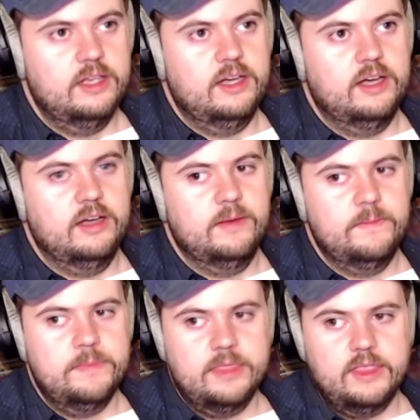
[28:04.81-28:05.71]

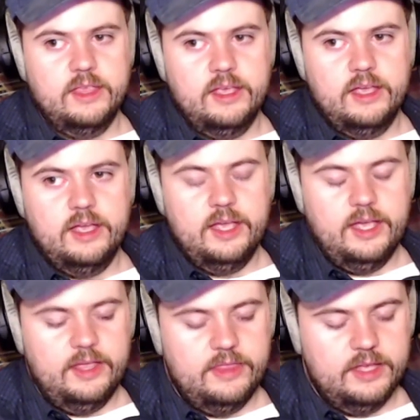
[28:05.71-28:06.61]
And
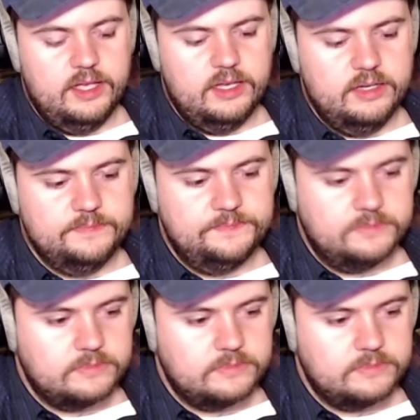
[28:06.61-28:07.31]
then